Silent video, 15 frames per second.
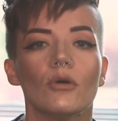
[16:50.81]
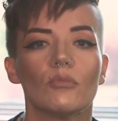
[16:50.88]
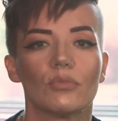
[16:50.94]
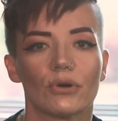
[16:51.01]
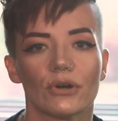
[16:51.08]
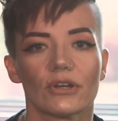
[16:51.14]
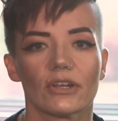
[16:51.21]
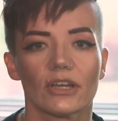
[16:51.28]

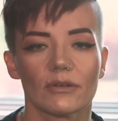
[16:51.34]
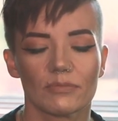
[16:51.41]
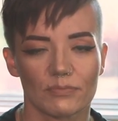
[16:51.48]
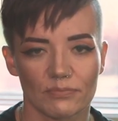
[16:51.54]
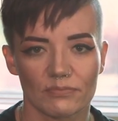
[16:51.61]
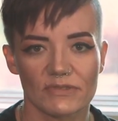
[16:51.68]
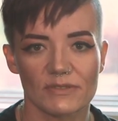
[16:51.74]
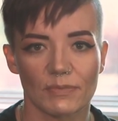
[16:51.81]
Put a
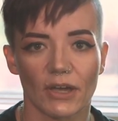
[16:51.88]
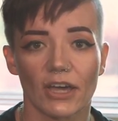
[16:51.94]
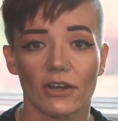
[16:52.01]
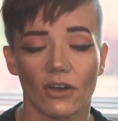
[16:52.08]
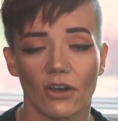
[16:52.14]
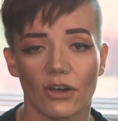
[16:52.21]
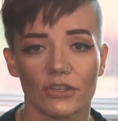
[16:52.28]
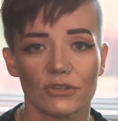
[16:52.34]
spot
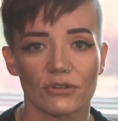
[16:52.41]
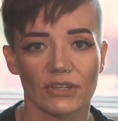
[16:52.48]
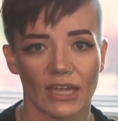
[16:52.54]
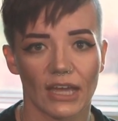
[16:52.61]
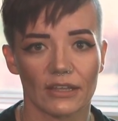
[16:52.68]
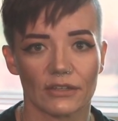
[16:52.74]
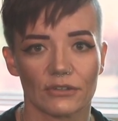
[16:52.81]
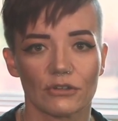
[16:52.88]
on your
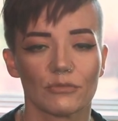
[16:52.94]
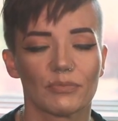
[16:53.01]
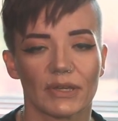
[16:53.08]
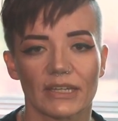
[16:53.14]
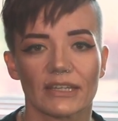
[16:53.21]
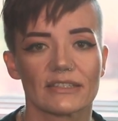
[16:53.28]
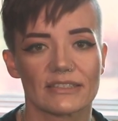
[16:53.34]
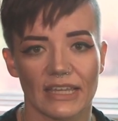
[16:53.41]
calendar,
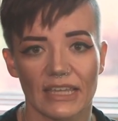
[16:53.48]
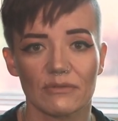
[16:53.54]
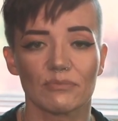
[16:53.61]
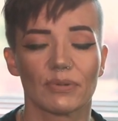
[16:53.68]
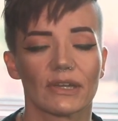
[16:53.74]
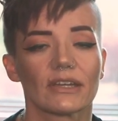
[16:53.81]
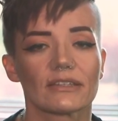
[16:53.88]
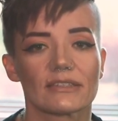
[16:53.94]
pick a date,
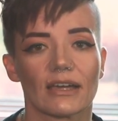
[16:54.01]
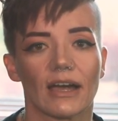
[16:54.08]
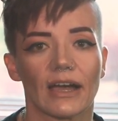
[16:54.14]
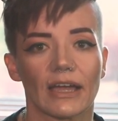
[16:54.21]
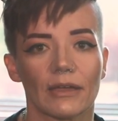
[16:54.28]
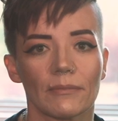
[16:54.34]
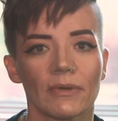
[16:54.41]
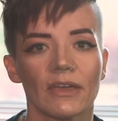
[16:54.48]
pick a
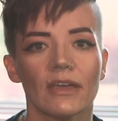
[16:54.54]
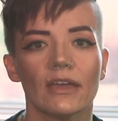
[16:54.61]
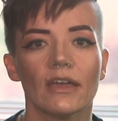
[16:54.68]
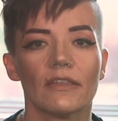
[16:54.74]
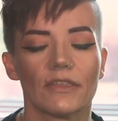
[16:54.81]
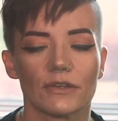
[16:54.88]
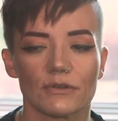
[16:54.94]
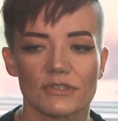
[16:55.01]
time
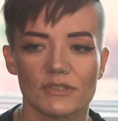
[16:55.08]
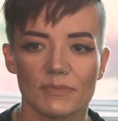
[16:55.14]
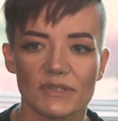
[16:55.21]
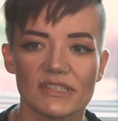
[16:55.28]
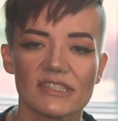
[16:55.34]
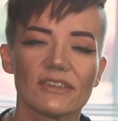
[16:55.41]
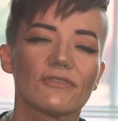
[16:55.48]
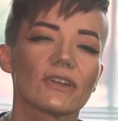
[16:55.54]
that you're
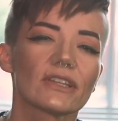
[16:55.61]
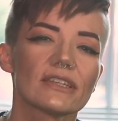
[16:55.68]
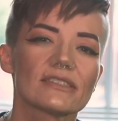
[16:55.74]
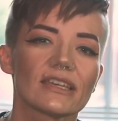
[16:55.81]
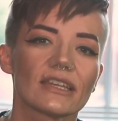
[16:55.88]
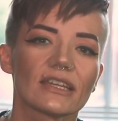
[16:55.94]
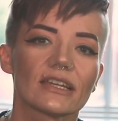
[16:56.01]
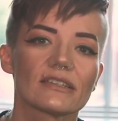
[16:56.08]
specifically
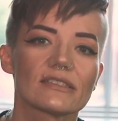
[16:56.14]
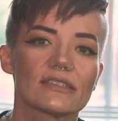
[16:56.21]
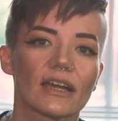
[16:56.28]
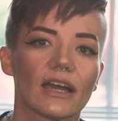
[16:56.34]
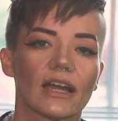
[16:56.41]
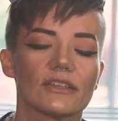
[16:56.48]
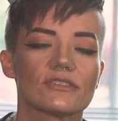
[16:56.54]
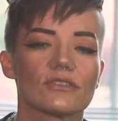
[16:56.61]
setting
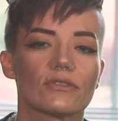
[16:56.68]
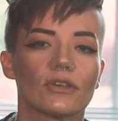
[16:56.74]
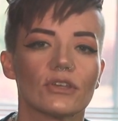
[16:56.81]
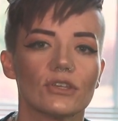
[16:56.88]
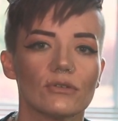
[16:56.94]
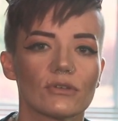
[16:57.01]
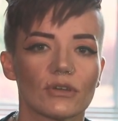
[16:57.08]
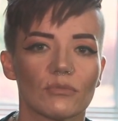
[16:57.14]
aside so that
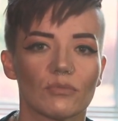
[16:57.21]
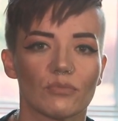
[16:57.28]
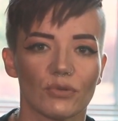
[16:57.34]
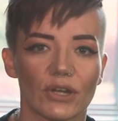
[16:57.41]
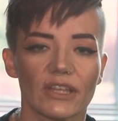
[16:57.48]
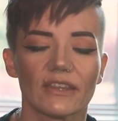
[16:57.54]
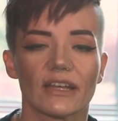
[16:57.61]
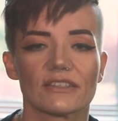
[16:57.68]
you can
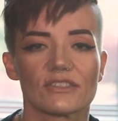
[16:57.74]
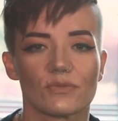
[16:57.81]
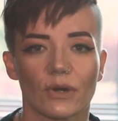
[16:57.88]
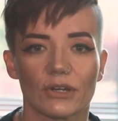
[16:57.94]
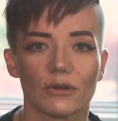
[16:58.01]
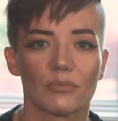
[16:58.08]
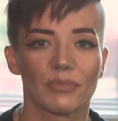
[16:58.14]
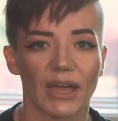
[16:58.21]
bring that
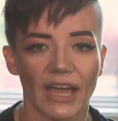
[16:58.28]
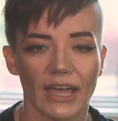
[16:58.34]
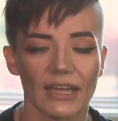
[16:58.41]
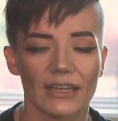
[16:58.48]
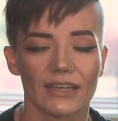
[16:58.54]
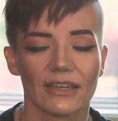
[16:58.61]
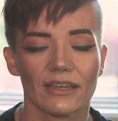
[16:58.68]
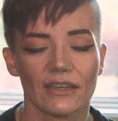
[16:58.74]
sweater
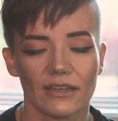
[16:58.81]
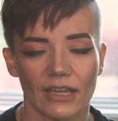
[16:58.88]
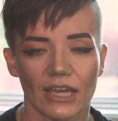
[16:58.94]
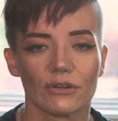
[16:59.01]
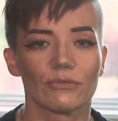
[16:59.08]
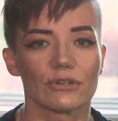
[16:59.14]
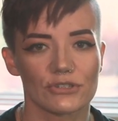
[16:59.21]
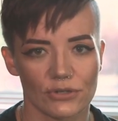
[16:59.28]
back
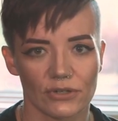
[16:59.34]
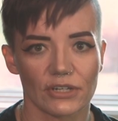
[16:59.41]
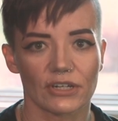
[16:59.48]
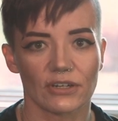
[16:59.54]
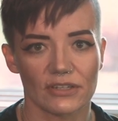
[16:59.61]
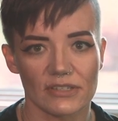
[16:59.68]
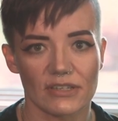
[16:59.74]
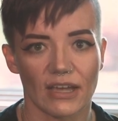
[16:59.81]
and return it
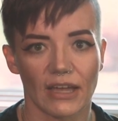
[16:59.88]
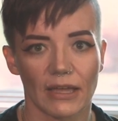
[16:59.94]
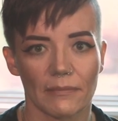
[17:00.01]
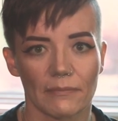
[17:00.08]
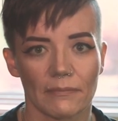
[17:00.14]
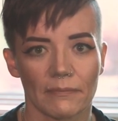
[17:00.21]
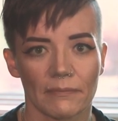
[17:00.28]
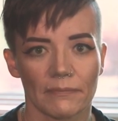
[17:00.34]
on
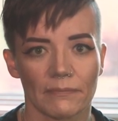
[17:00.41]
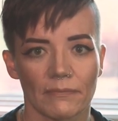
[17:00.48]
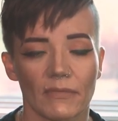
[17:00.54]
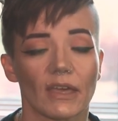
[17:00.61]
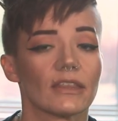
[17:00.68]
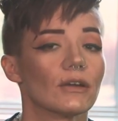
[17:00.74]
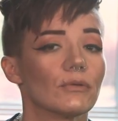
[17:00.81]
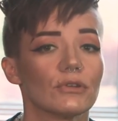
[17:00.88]
time.
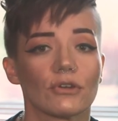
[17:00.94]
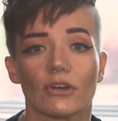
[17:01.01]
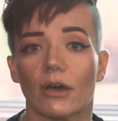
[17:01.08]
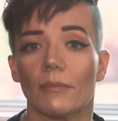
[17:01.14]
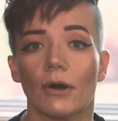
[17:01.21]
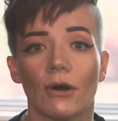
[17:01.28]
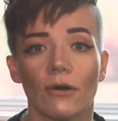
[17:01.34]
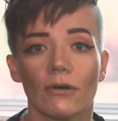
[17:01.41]
And then when you
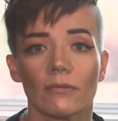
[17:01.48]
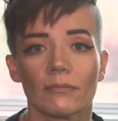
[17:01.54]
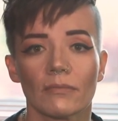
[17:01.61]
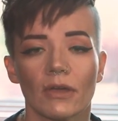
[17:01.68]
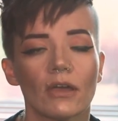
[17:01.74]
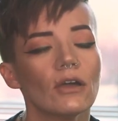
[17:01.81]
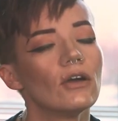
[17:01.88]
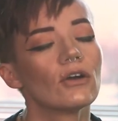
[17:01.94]
come home,
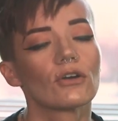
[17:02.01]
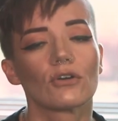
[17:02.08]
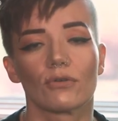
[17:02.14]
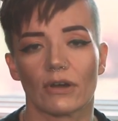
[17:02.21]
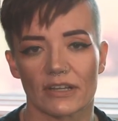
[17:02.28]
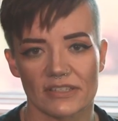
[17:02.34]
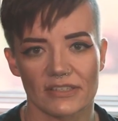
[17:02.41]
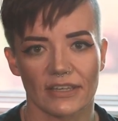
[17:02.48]

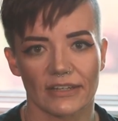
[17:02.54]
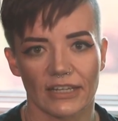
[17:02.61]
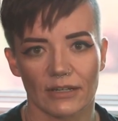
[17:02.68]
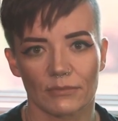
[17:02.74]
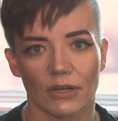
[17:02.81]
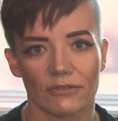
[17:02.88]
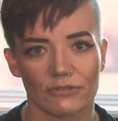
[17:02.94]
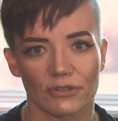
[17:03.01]
cross that
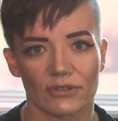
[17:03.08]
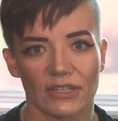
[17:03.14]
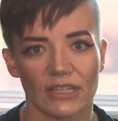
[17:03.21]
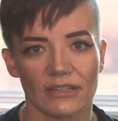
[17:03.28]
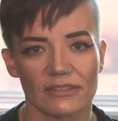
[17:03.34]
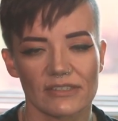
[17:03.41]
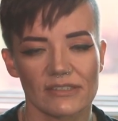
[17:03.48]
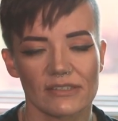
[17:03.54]
item off your
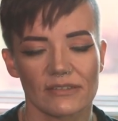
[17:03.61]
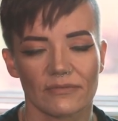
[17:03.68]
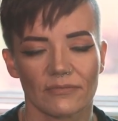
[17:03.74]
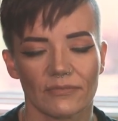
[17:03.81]
list.